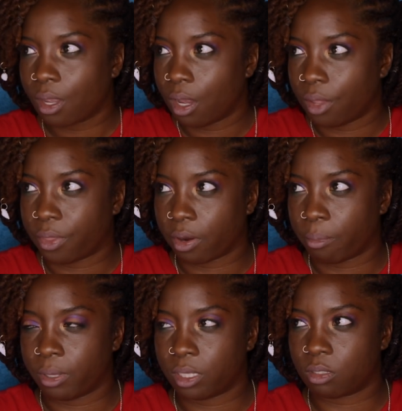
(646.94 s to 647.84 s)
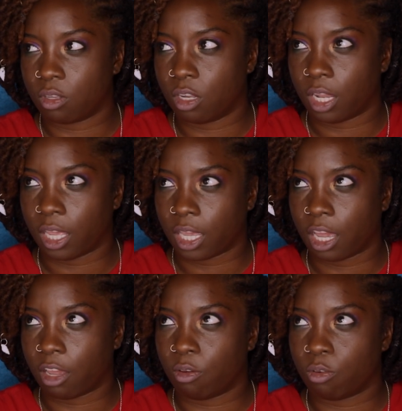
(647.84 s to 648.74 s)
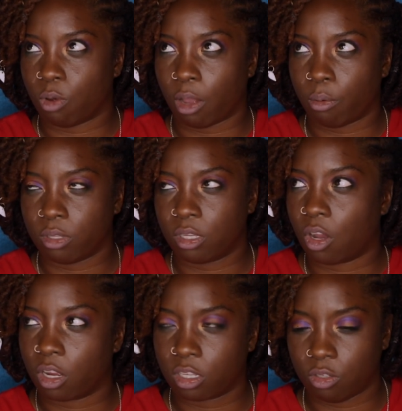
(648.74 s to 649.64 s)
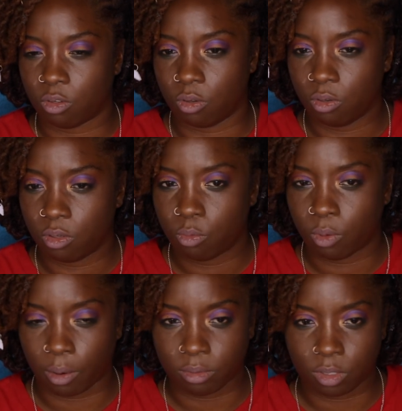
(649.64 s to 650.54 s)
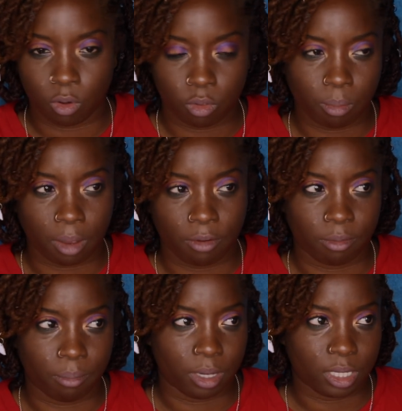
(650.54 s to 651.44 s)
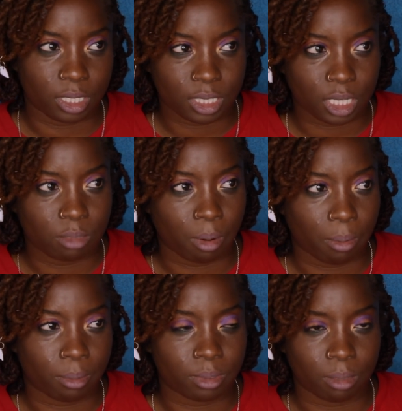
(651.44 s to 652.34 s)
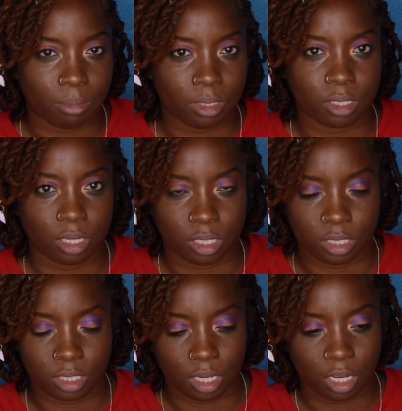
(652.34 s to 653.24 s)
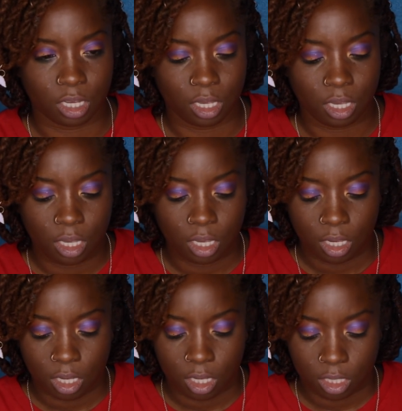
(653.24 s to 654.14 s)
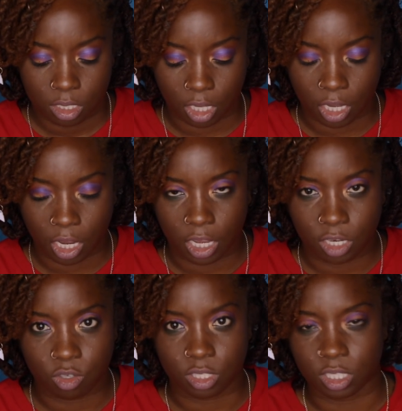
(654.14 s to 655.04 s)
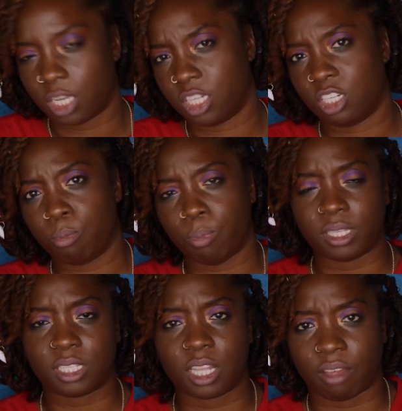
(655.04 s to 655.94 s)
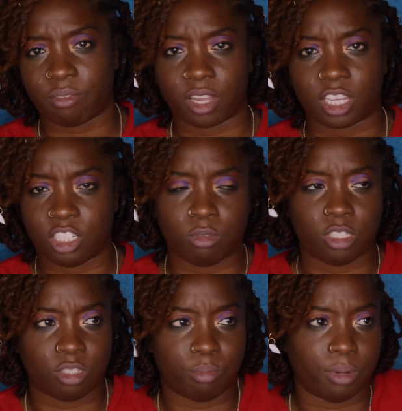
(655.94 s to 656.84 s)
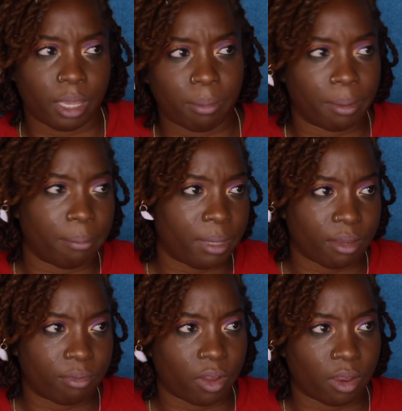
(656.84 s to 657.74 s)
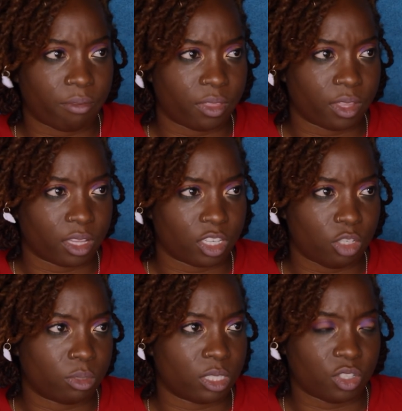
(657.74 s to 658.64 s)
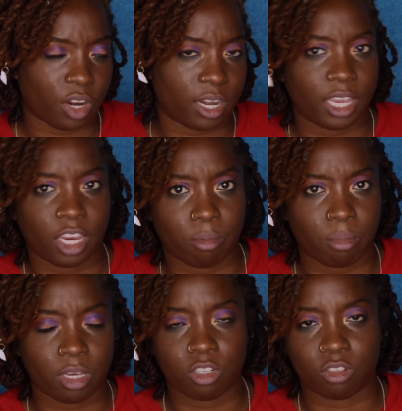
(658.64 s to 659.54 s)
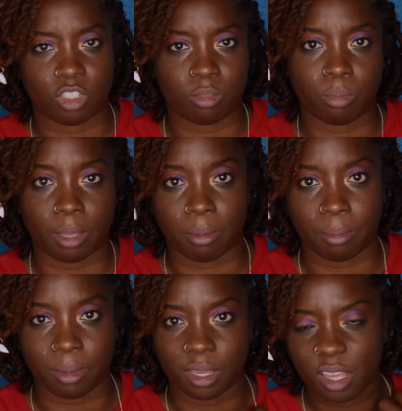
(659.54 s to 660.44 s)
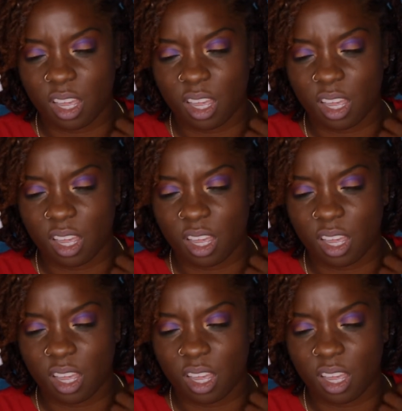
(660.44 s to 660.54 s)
A therapist, like, I would talk to when I was going through my rebellious stage. My mom sent me to a psychiatrist, and she basically, I felt like she was just blaming me for everything. Like, she wasn't trying to hear me, she was just blaming me.